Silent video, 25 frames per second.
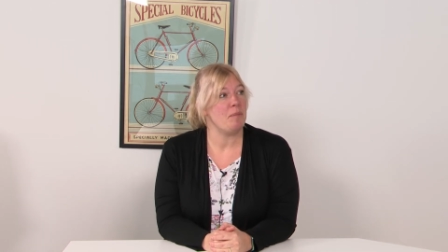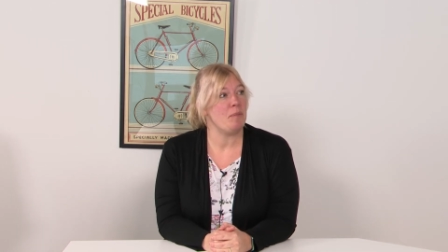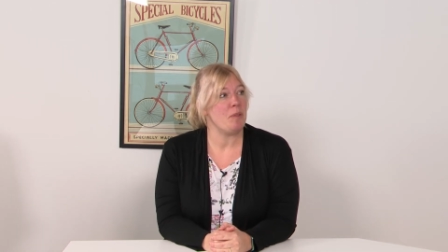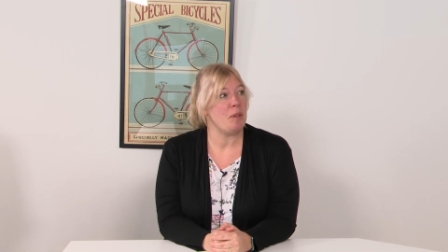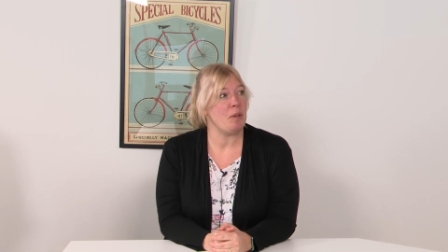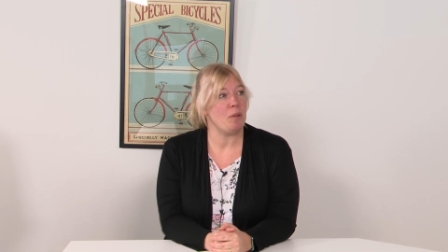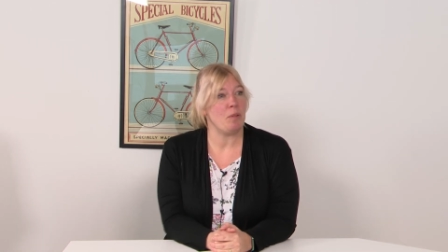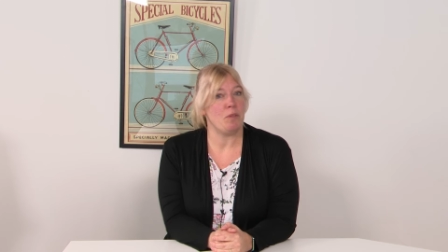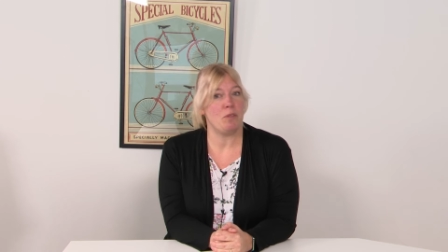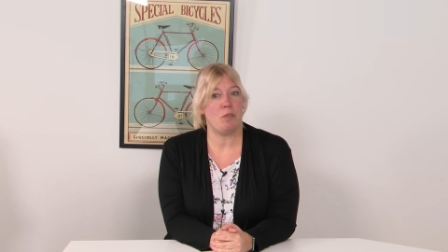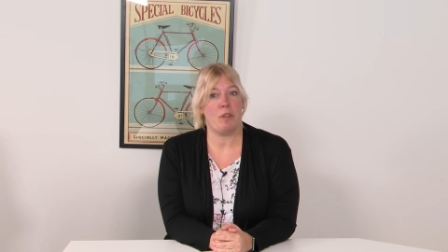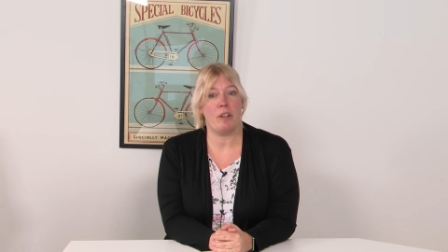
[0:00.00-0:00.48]

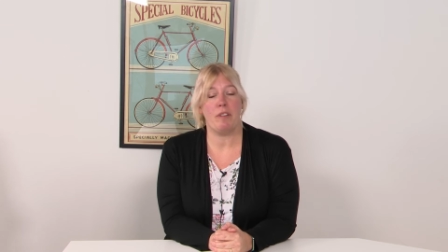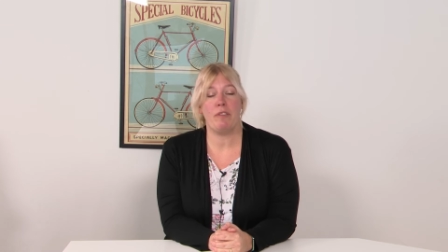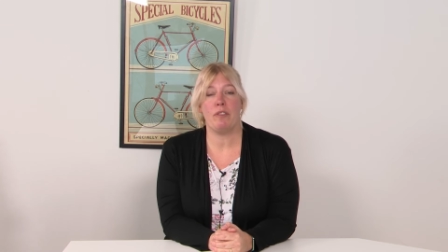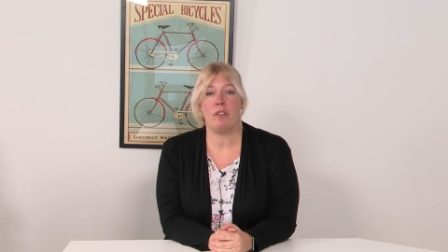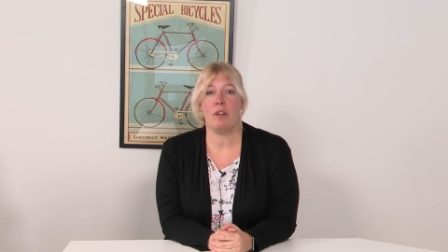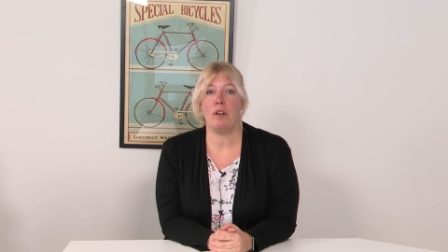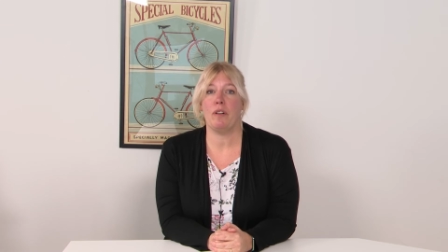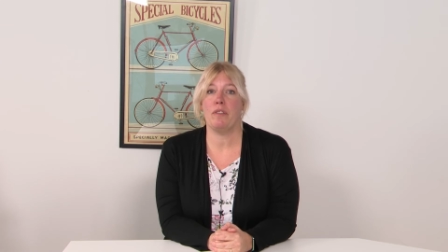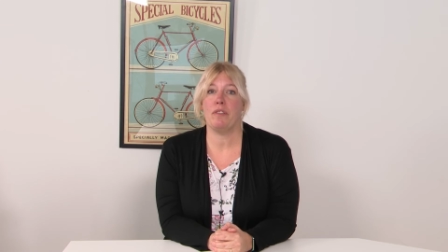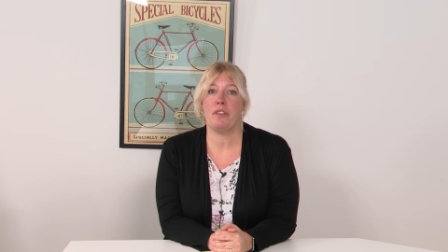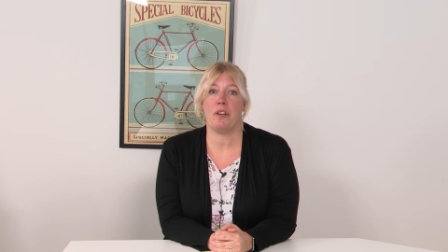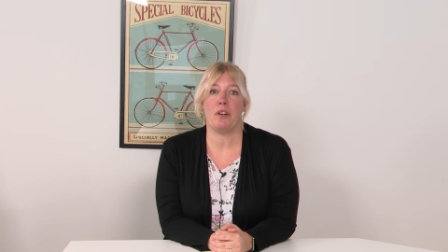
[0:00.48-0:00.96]
You drift
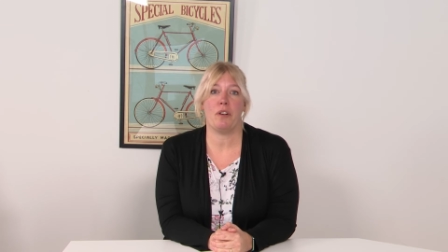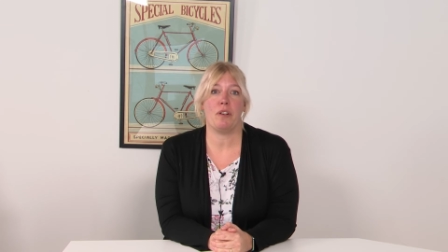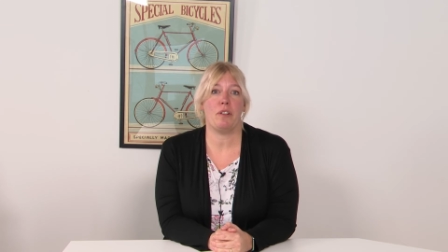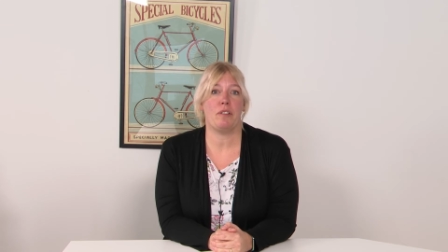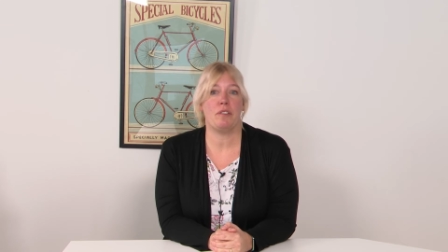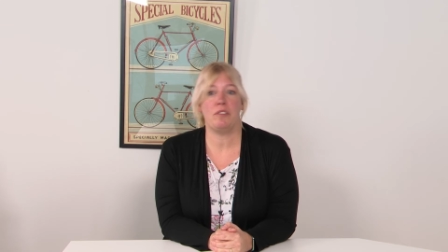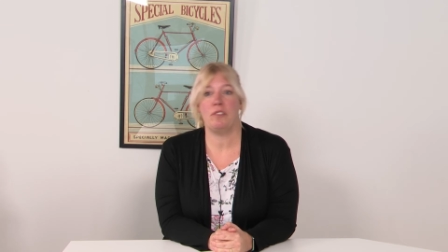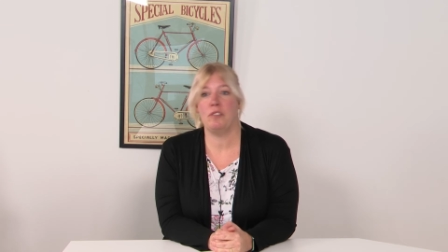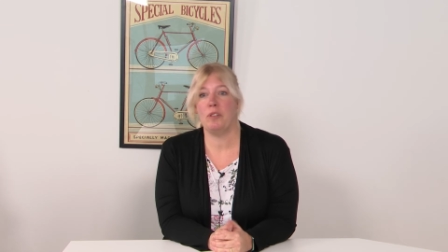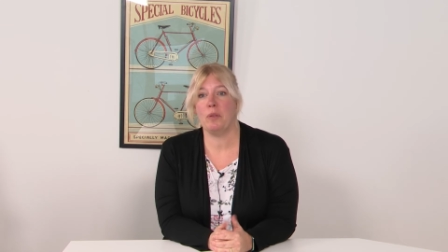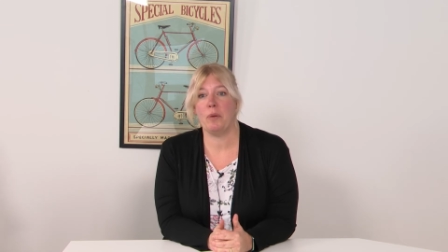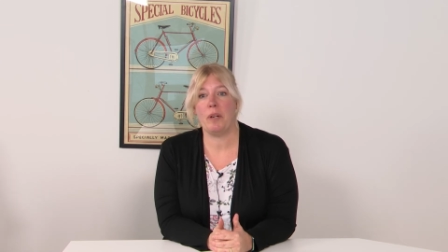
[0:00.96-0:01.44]
off. You're
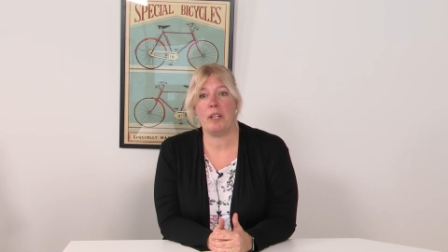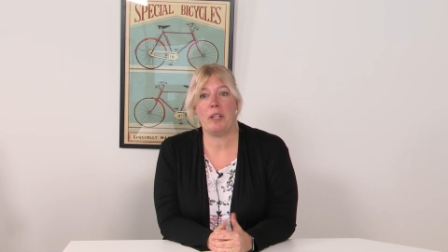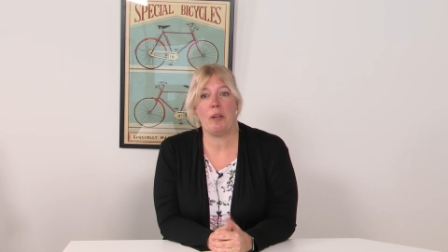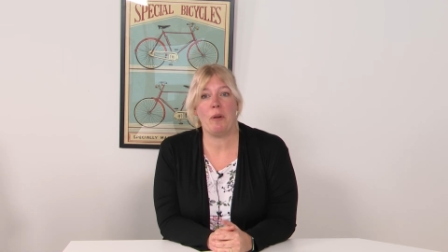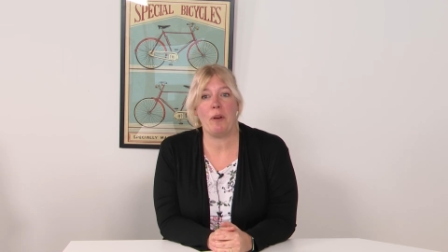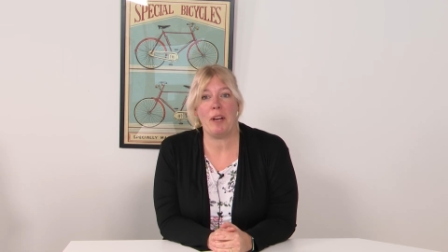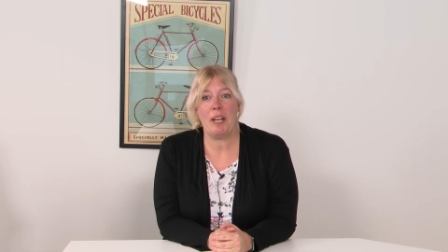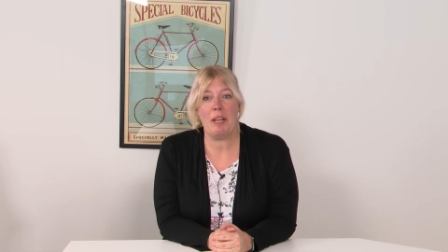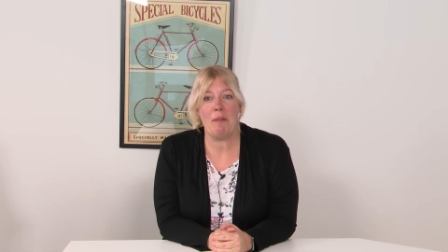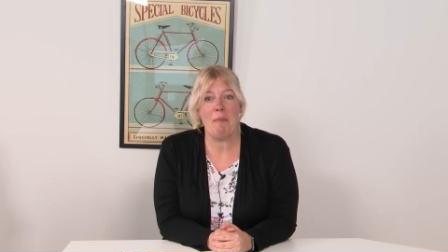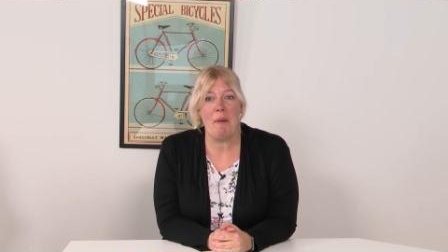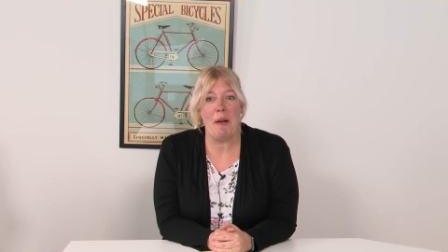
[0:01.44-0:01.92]
doing
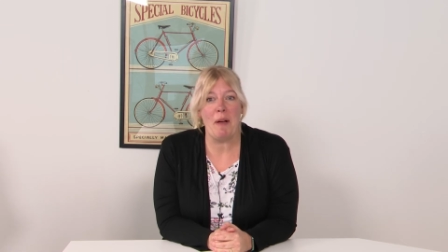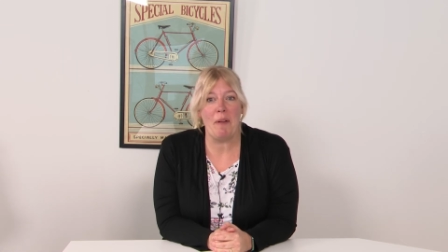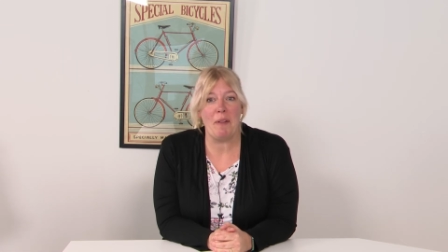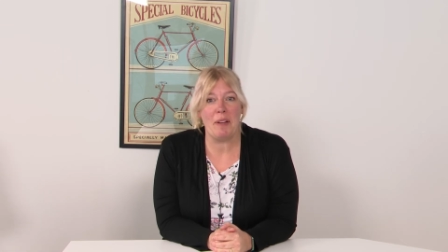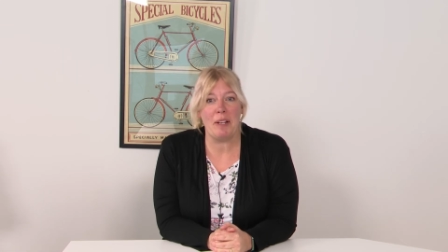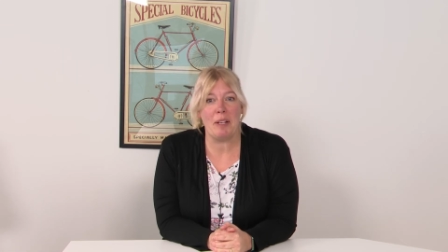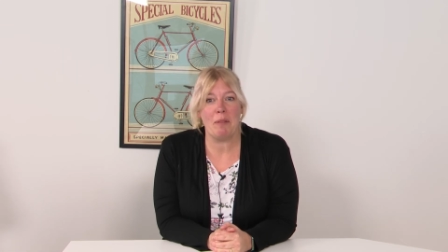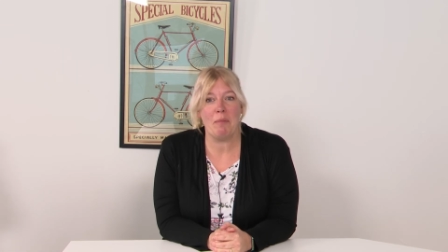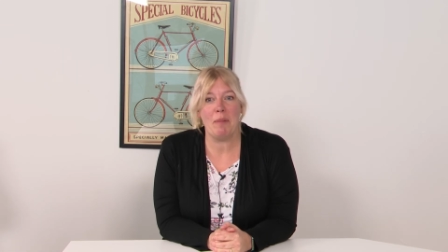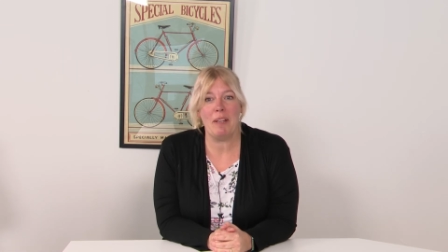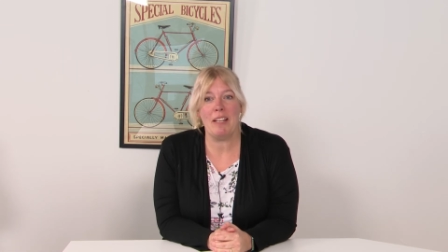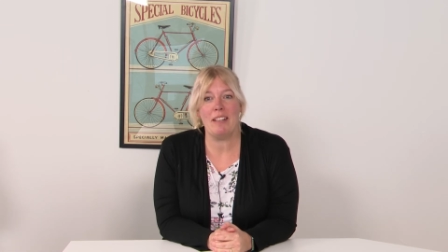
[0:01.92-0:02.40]
your email
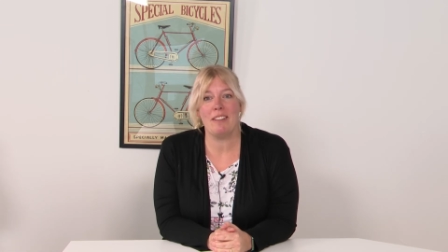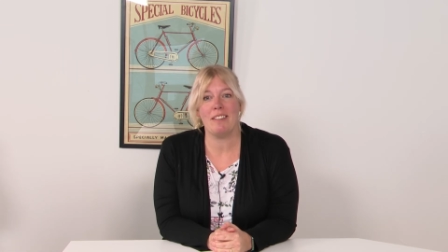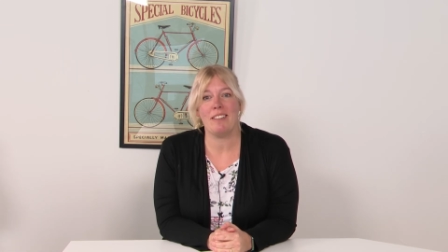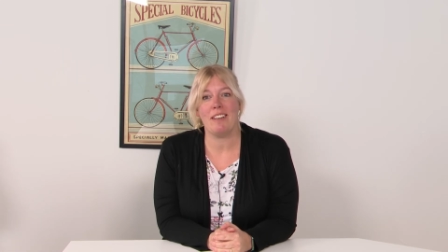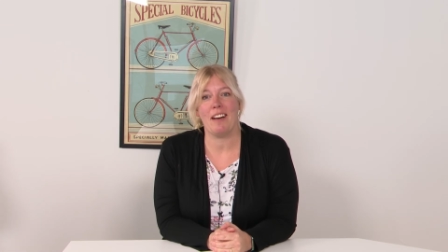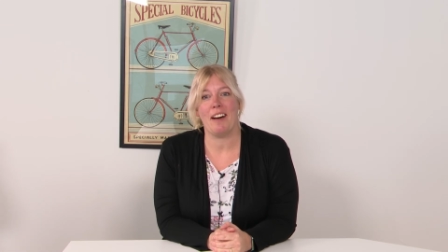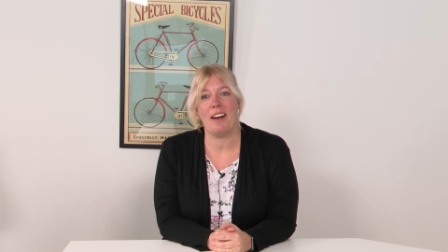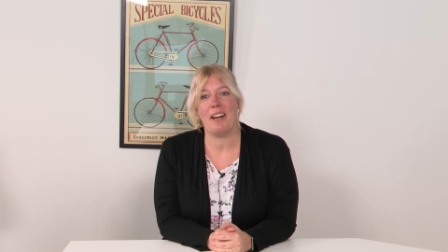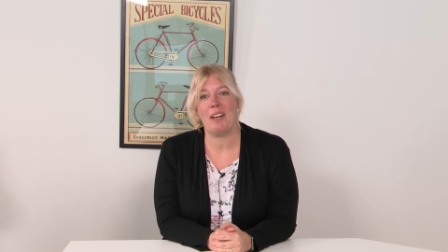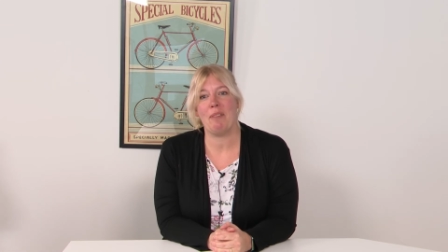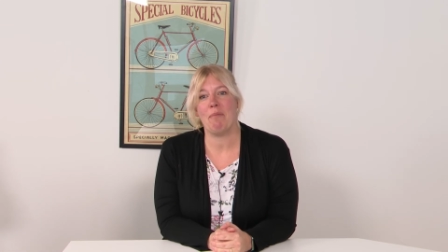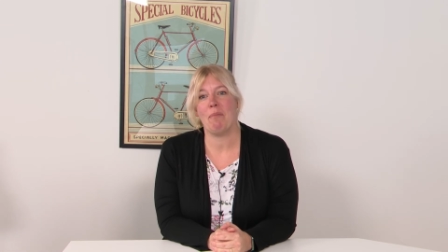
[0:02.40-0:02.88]
in the
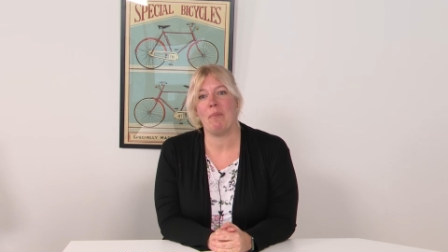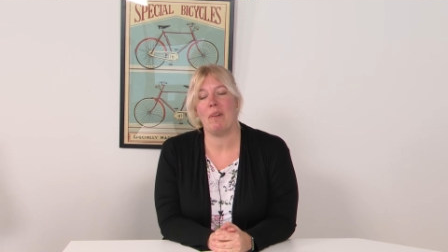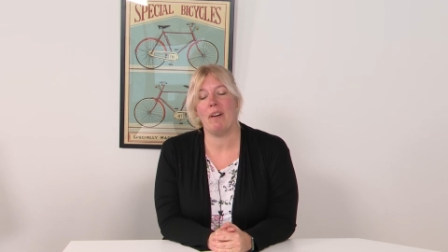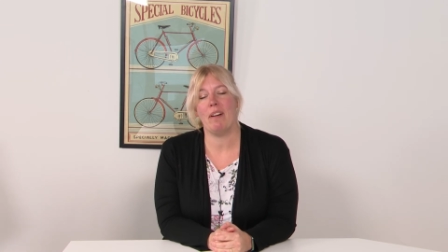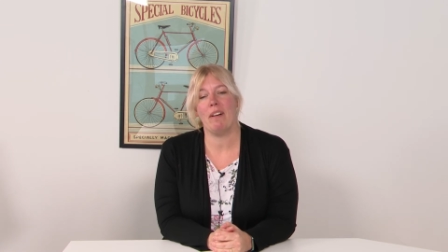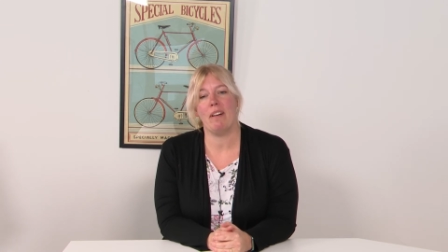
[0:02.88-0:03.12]
meantime,